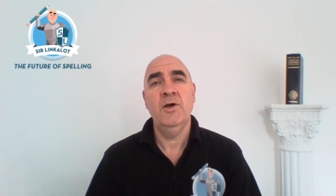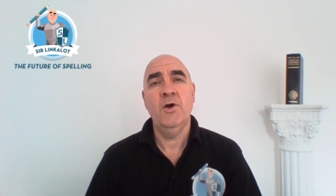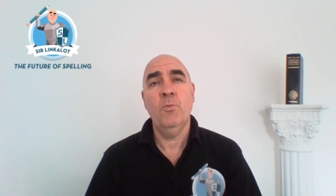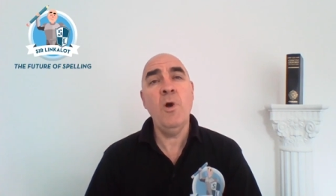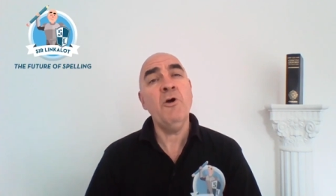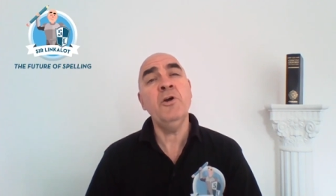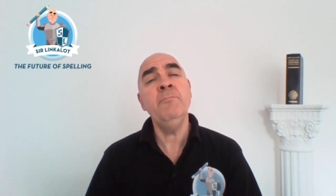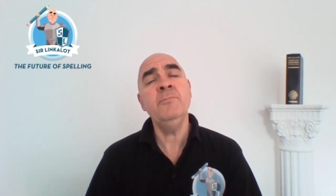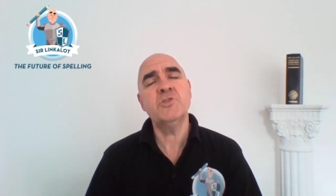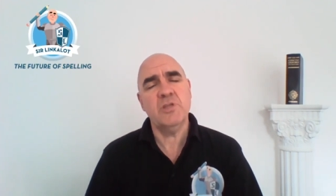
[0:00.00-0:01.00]

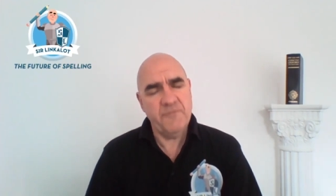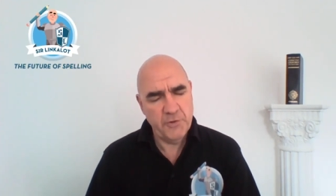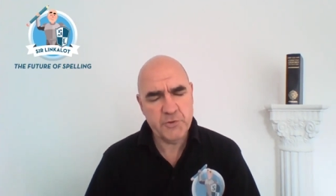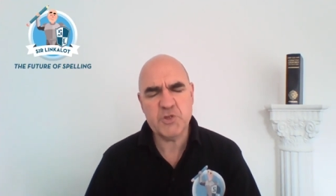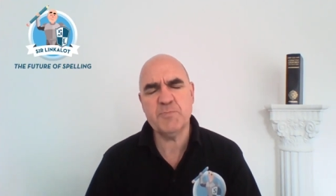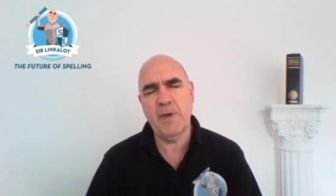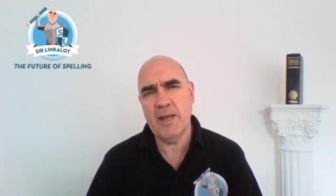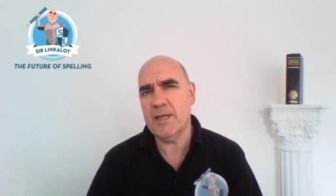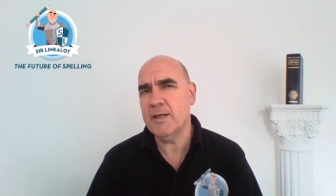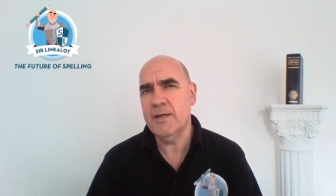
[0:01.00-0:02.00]
Welcome to the Future of
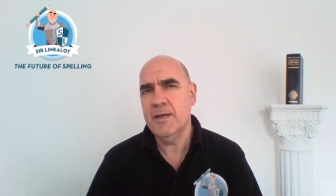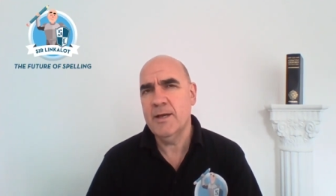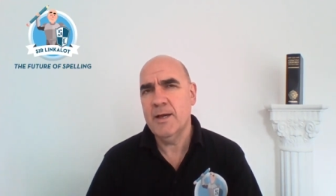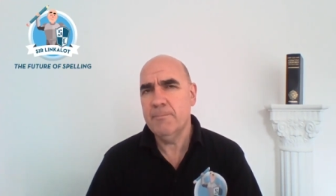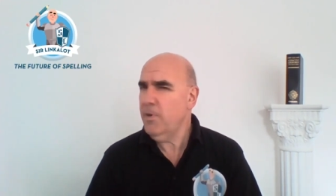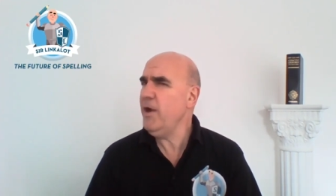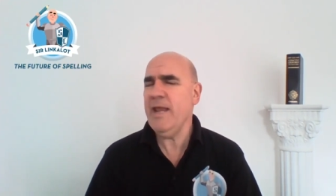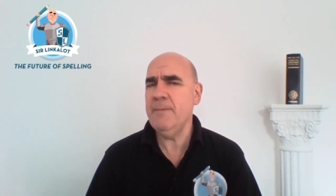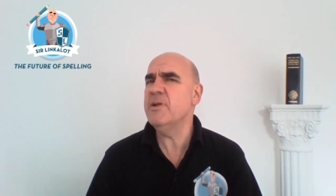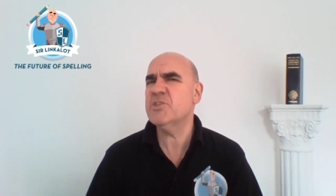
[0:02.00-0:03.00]
Spelling. My
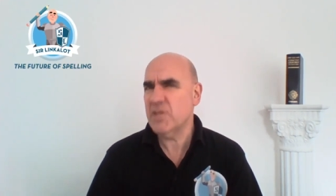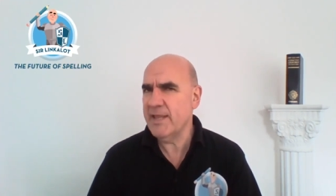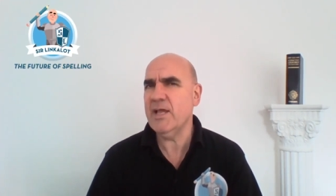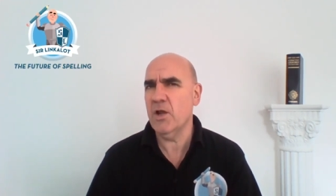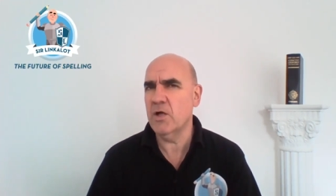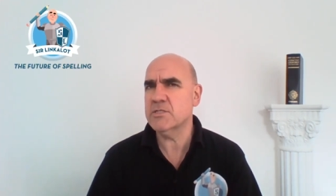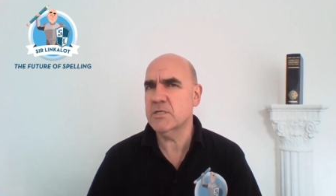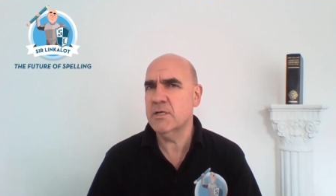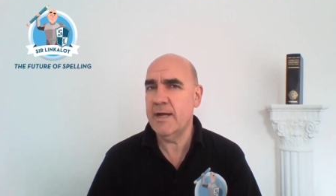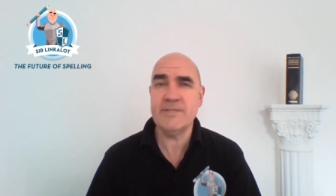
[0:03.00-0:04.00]
name is Sir Linkalot,
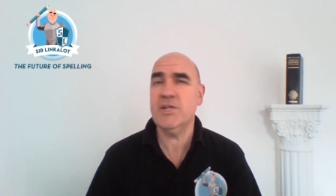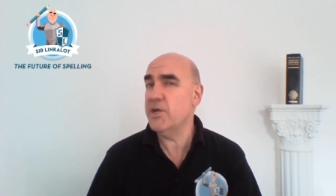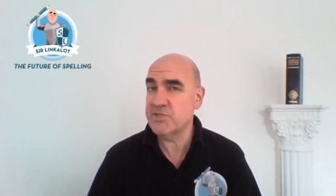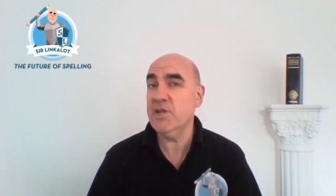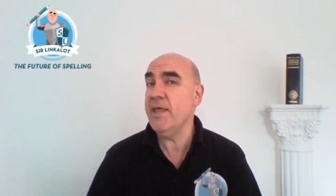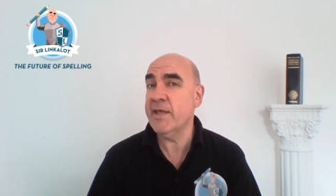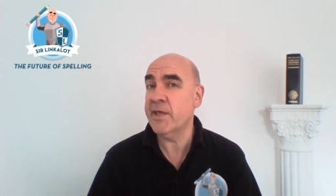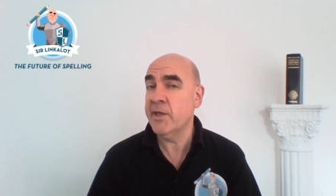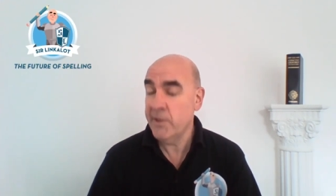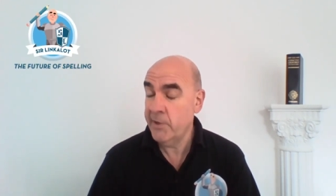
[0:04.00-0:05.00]
as I like to
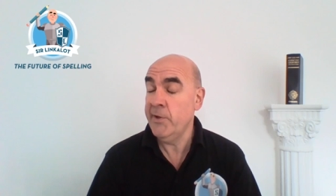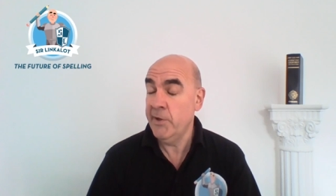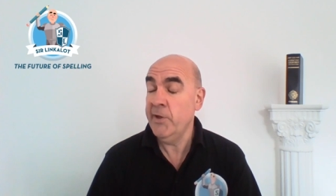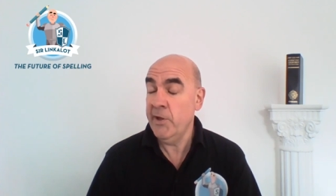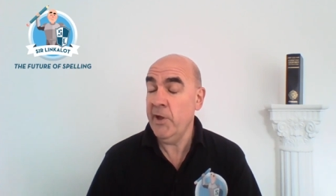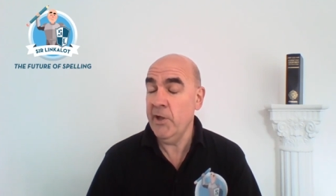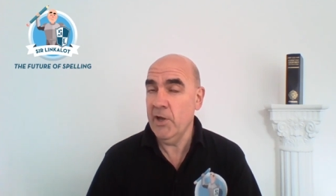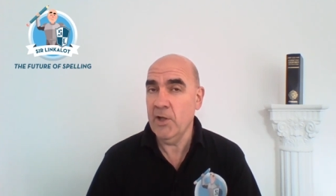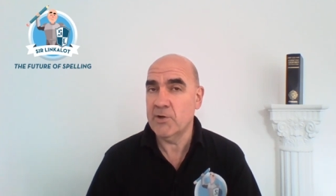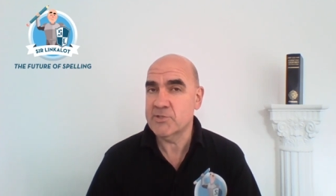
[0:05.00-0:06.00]
link. A
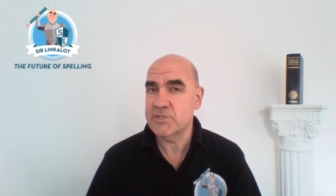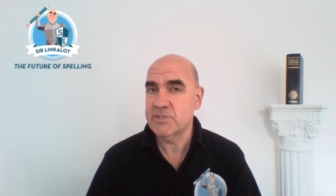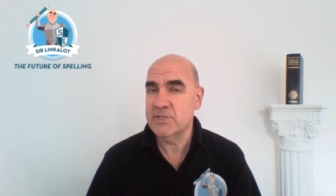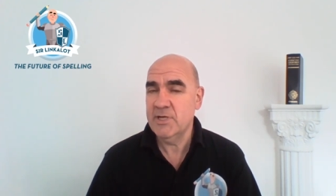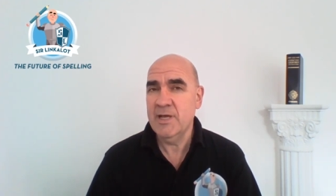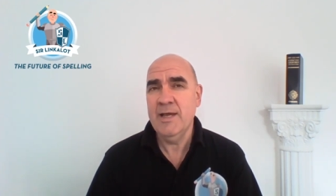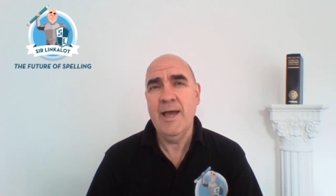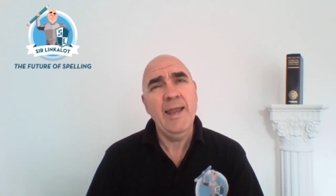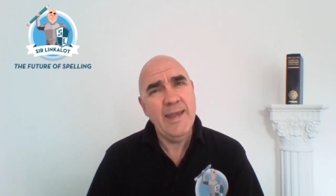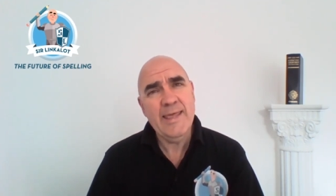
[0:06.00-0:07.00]
lot.
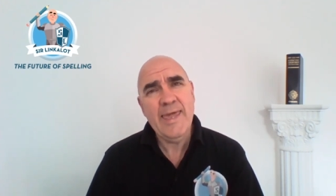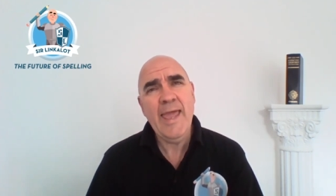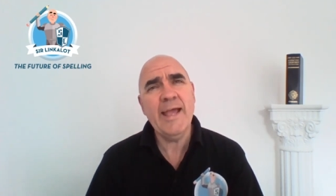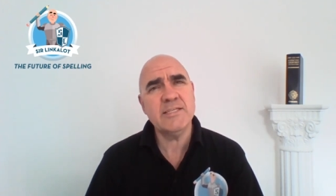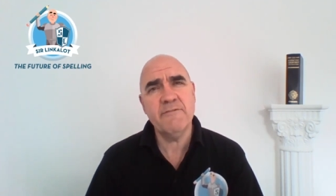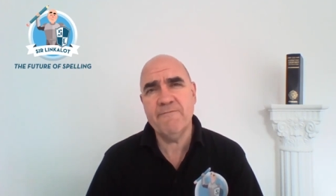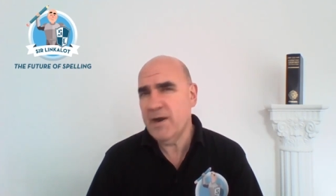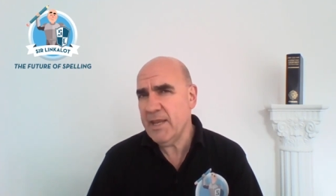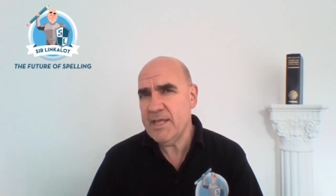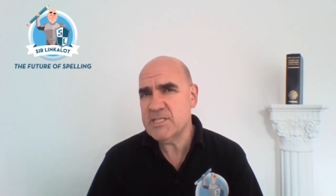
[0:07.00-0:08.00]
Linking is a fun
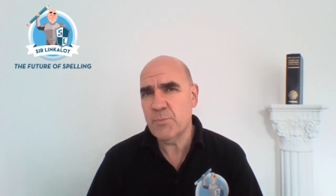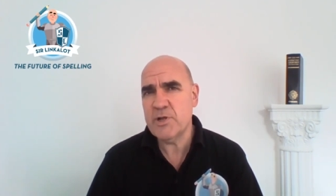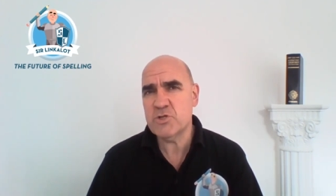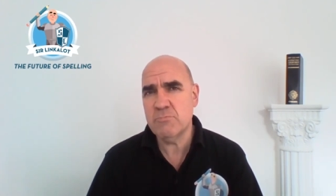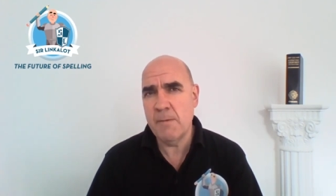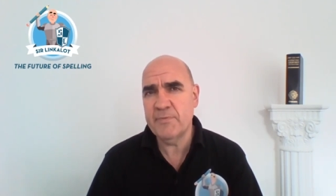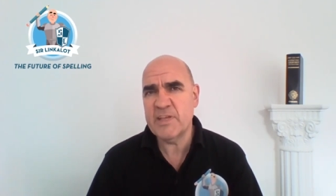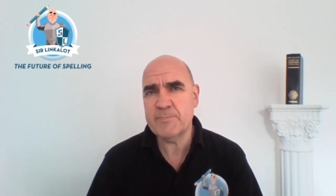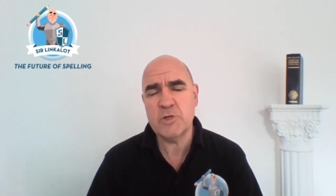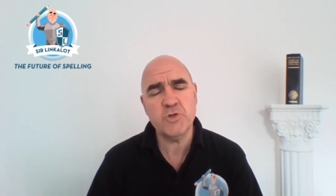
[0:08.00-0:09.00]
and easy way to remember
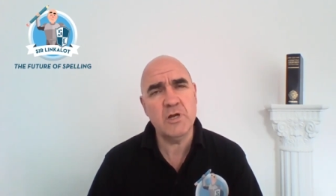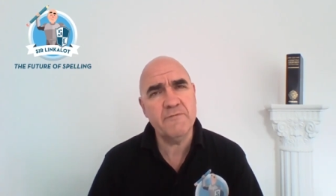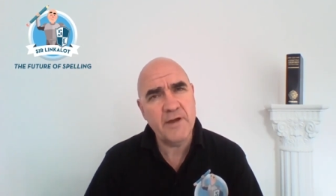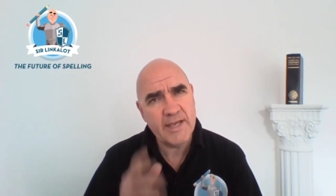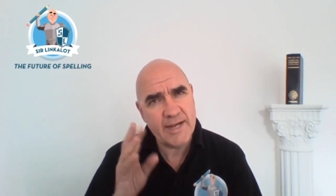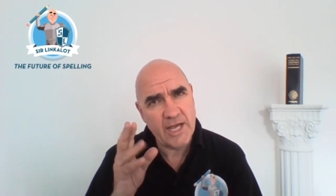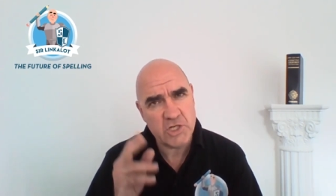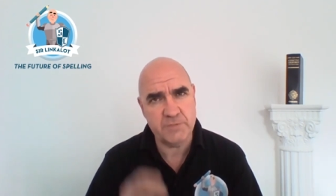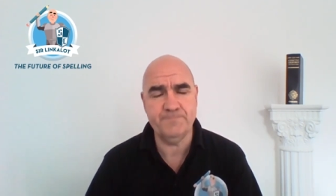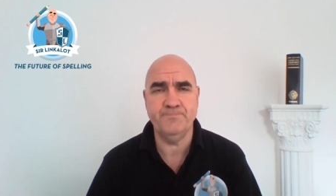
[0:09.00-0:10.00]
things by trying to find a
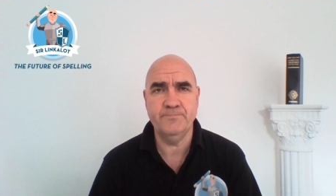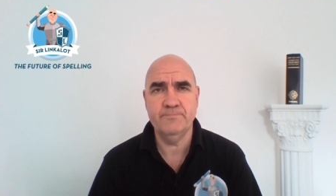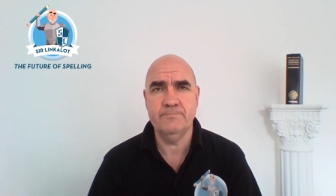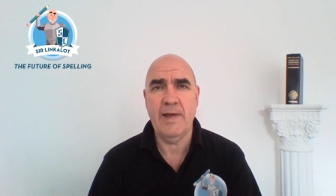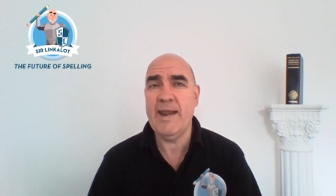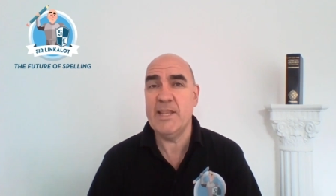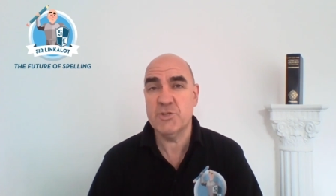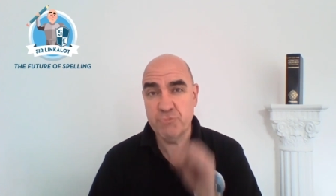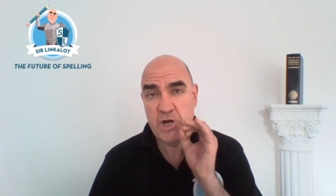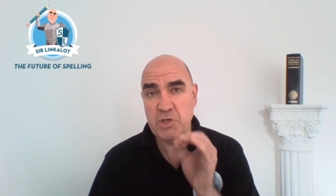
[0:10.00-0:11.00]
connection. And it is
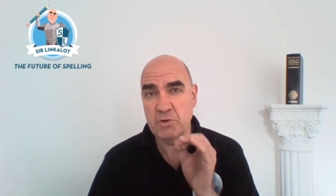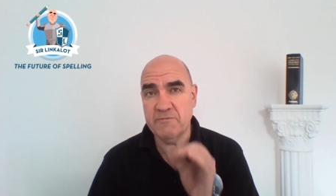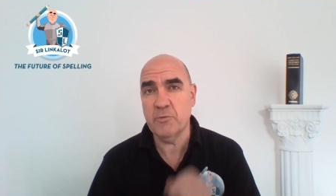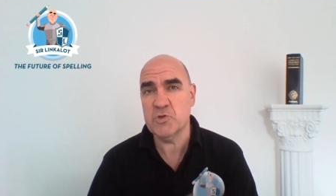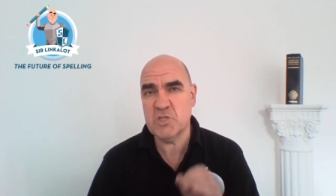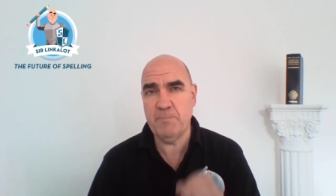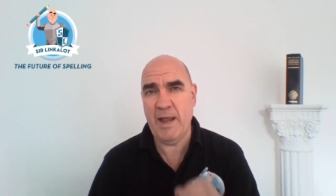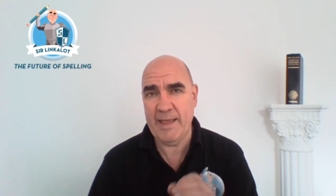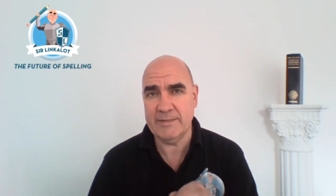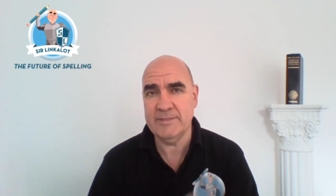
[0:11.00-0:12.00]
really good for spelling.